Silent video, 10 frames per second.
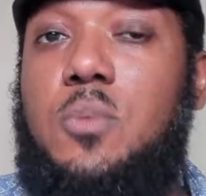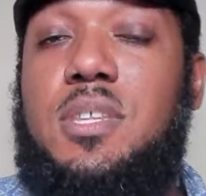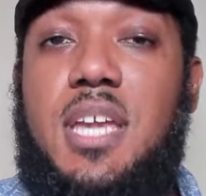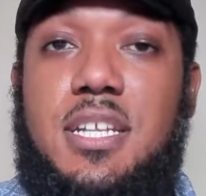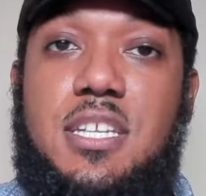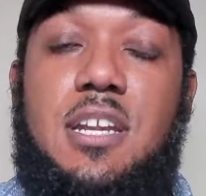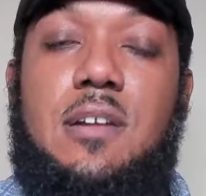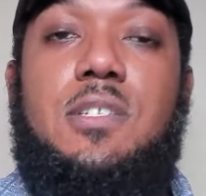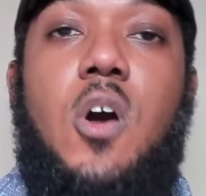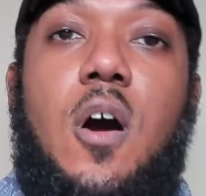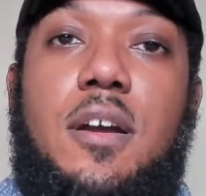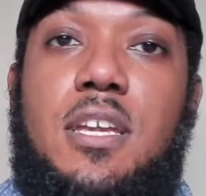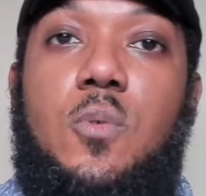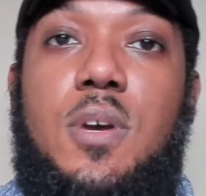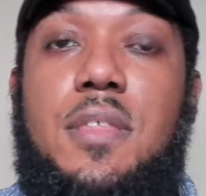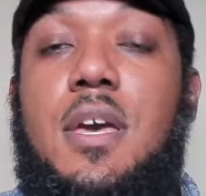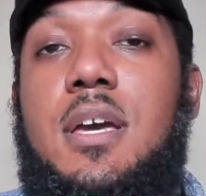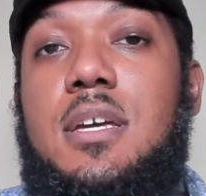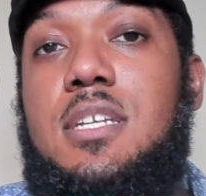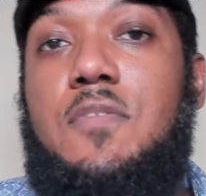the engineer, talking with
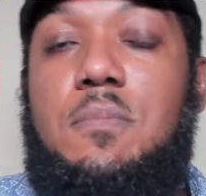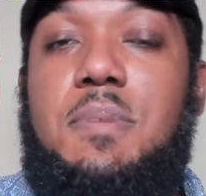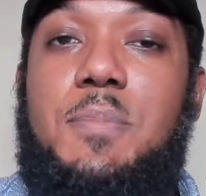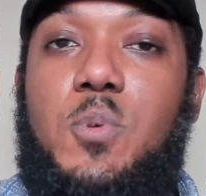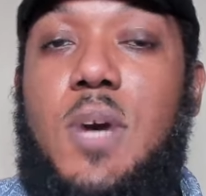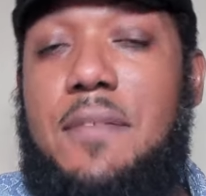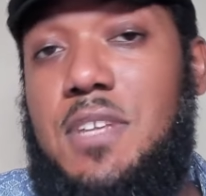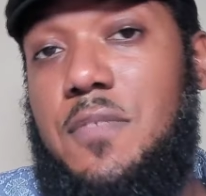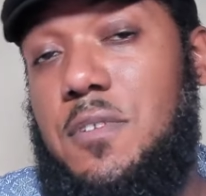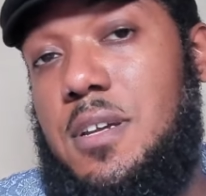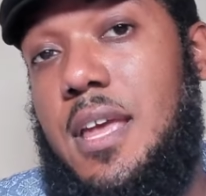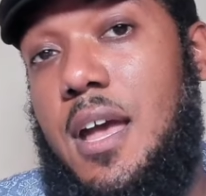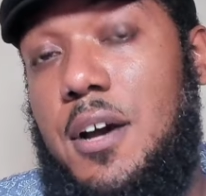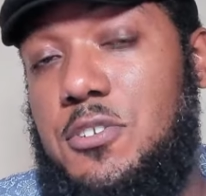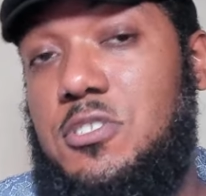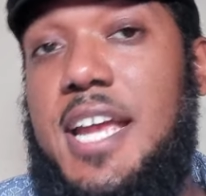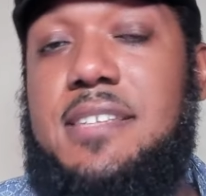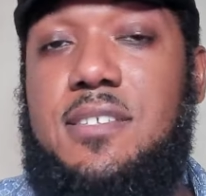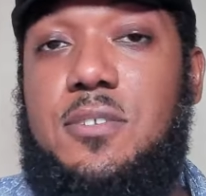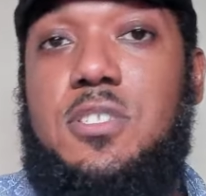different people who have different understandings
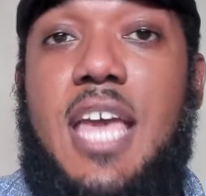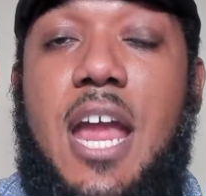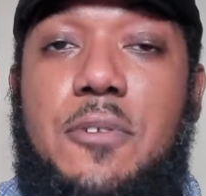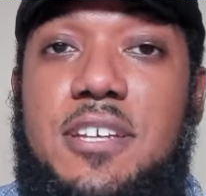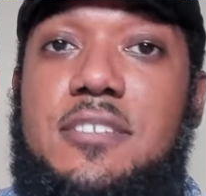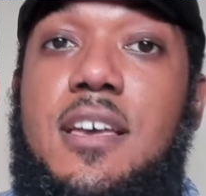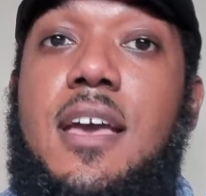in those areas.